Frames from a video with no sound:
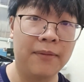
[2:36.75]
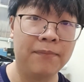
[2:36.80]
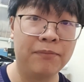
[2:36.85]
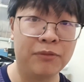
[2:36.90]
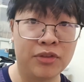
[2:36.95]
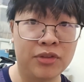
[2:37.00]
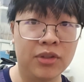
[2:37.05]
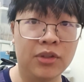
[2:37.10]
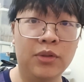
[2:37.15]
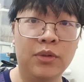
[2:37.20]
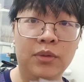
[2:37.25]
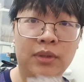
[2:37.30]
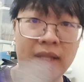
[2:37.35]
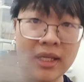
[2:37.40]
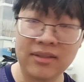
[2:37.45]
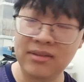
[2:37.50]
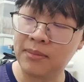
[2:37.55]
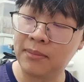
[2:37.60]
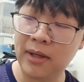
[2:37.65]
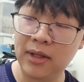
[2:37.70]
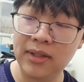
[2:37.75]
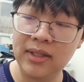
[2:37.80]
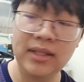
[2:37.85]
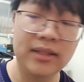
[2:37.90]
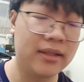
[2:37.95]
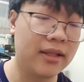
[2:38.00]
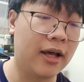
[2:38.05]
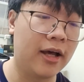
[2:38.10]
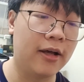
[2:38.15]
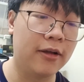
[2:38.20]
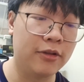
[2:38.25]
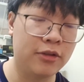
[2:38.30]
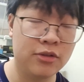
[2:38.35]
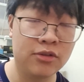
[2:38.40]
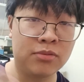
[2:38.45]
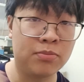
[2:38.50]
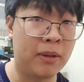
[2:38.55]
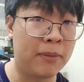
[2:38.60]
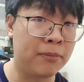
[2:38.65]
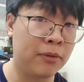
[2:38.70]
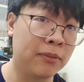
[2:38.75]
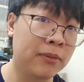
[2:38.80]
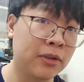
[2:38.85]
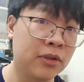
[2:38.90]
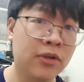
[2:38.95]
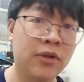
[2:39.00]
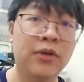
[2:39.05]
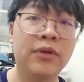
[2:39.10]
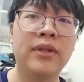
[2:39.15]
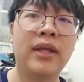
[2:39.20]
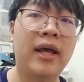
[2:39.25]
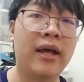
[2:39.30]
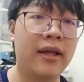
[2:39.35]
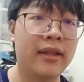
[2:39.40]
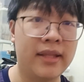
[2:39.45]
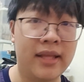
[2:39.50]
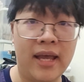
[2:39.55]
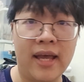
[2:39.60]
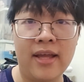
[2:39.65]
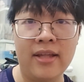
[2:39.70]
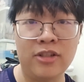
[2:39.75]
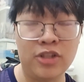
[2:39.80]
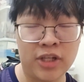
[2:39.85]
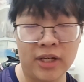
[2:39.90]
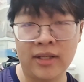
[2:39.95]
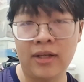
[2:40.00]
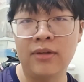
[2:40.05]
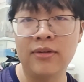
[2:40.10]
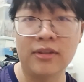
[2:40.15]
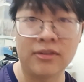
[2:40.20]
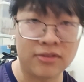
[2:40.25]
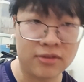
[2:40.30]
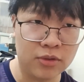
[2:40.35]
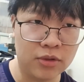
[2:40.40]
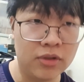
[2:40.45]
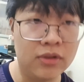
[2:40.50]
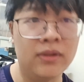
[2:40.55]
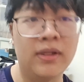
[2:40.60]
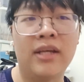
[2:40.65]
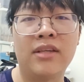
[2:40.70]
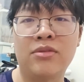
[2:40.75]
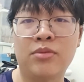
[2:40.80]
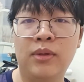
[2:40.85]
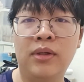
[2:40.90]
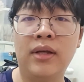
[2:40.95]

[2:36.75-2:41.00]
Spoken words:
So that's about it. Use my promo code and check out the store as well.